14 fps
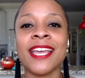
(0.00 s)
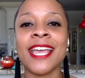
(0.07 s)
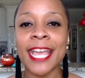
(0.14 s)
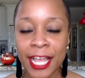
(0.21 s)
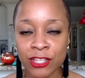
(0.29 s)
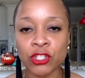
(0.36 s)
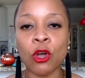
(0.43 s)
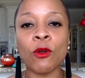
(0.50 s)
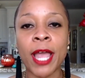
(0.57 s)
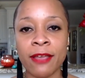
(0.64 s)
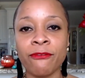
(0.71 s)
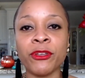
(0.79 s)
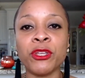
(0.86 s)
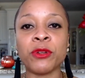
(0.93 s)
it's
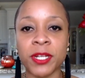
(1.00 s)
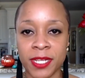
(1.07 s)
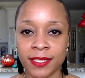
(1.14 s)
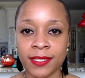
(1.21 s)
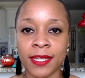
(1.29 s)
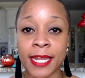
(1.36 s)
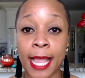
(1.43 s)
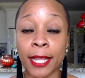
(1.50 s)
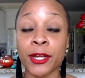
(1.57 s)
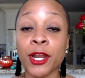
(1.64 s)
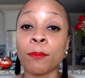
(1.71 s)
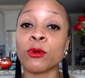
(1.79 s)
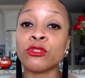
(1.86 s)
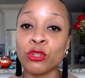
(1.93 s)
okay for you to disconnect.
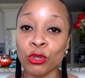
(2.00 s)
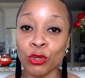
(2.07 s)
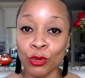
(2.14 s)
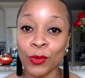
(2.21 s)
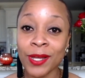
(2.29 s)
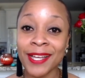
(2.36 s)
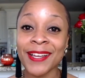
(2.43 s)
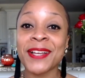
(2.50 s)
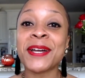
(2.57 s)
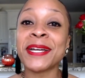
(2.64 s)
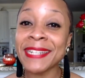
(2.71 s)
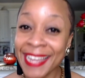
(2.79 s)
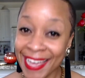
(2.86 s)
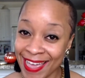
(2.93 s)
Number two,
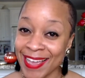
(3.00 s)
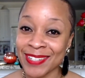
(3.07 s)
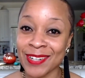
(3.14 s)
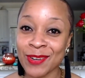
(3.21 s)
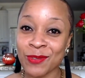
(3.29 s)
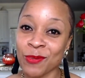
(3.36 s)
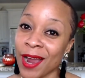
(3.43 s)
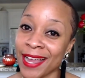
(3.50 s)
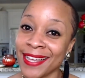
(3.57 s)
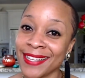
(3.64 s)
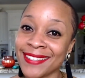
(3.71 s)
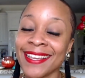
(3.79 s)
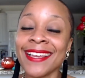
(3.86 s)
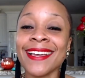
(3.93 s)
connect,
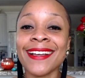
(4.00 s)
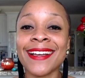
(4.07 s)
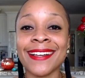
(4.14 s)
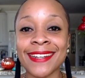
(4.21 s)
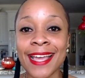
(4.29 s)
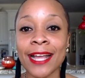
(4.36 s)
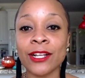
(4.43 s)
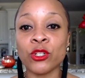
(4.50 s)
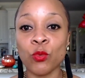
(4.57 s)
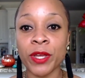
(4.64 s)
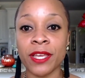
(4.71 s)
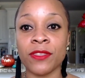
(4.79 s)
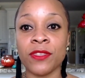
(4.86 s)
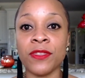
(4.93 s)
right? Connect
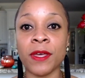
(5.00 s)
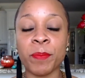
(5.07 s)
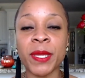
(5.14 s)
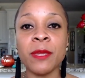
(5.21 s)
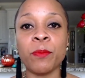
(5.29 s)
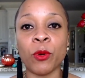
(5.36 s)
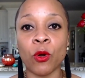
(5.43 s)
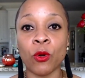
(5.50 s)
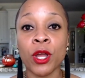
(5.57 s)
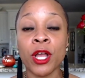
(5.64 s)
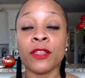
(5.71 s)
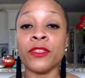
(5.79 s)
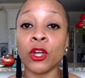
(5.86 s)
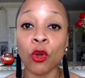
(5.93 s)
with the people,
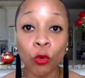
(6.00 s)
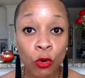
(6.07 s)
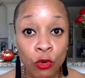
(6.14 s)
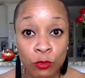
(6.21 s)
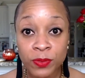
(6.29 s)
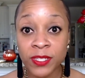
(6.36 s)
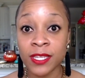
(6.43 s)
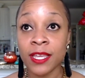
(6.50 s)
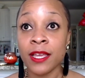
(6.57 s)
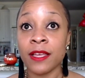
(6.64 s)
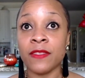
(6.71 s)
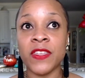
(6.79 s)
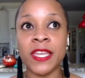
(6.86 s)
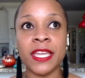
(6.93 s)
the groups,
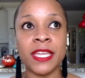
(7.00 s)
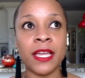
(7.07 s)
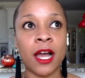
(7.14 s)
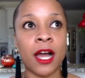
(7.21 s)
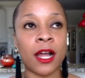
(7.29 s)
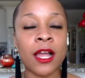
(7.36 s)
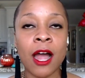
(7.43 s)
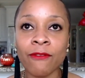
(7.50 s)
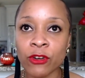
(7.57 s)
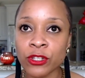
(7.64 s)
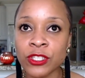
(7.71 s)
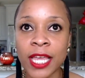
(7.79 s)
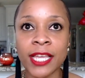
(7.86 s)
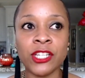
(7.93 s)
the
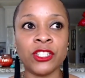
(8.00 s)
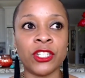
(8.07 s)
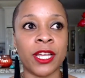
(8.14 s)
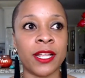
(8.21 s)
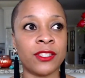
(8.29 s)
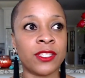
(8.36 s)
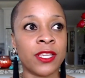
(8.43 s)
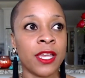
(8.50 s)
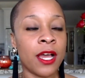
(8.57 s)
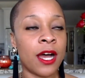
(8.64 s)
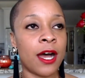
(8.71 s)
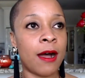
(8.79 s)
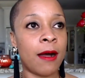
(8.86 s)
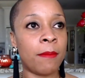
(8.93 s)
conversations,
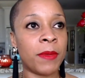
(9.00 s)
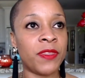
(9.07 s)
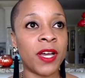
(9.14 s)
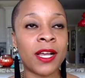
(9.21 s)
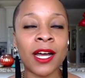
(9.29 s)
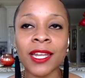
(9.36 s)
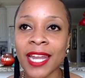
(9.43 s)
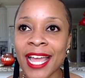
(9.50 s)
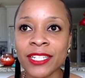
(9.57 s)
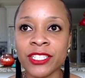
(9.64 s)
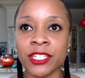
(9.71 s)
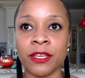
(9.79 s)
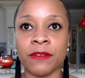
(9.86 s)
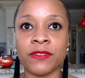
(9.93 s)
the
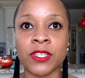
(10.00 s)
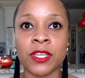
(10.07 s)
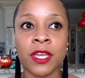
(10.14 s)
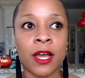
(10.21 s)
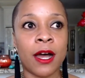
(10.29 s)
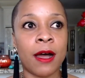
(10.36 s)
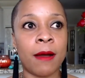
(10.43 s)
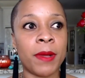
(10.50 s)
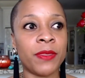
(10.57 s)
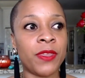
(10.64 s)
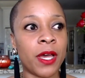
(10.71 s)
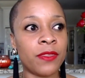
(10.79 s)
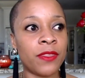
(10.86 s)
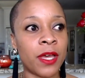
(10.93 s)
collectives,
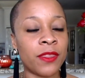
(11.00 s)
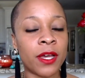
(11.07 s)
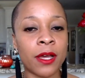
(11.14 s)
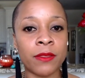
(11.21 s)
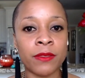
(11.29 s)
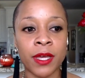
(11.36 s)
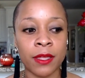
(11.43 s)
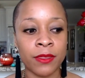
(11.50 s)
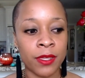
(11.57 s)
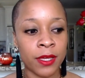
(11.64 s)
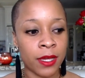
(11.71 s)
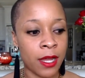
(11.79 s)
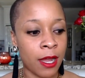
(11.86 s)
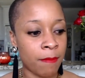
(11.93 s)

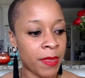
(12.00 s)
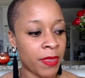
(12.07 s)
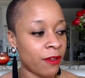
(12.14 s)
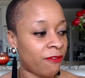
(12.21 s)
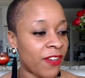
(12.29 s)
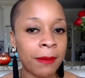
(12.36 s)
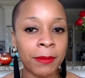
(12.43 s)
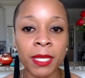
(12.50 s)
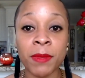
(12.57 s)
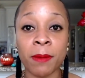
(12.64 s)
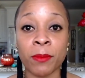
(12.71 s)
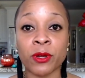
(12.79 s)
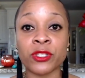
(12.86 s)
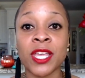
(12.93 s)
the family
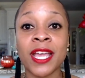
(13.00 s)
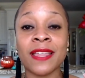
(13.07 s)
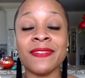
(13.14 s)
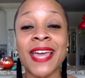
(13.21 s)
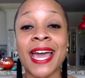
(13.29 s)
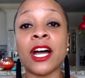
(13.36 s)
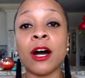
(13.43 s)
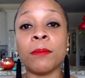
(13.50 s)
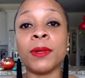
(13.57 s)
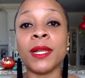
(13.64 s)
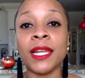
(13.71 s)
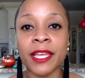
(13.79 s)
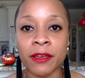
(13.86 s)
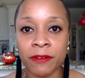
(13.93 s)
members that
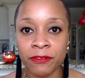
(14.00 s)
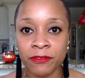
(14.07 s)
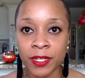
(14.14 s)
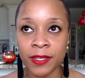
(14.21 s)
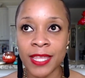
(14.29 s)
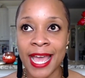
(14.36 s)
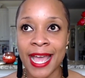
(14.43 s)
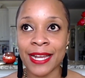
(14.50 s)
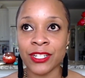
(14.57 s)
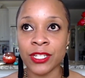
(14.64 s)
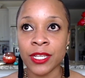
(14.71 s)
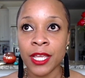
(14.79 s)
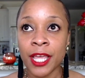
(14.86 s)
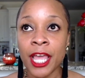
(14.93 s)
uplift,
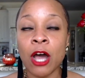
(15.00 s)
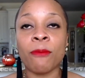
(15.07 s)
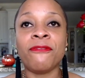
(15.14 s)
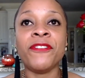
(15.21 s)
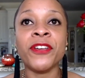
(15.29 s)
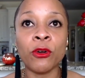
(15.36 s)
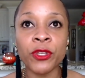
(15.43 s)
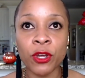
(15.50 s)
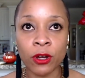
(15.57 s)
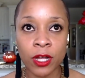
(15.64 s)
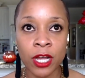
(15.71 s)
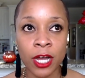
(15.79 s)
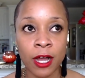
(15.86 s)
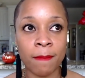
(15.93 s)
that help fill your
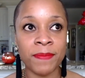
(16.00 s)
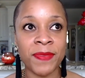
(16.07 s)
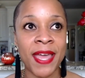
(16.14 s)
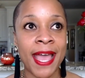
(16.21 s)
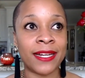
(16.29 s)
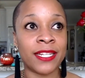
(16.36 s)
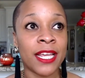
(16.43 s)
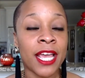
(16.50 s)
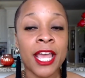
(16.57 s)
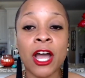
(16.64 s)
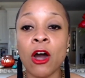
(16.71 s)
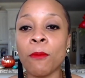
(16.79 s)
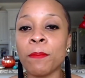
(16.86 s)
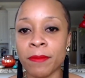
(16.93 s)
cup, that
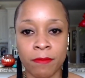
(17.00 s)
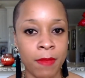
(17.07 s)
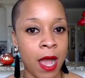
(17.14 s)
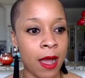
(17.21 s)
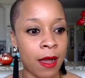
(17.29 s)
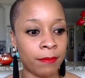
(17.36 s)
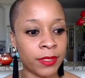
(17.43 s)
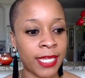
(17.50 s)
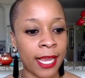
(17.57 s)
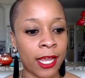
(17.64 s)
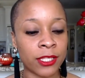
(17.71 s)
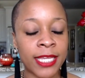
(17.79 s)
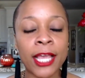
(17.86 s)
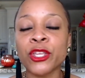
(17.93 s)
help
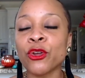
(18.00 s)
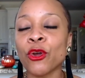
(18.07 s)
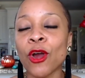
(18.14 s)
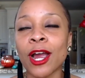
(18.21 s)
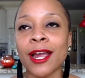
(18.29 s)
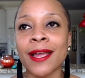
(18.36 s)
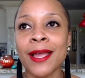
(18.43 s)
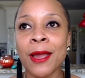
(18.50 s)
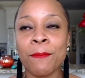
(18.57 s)
take your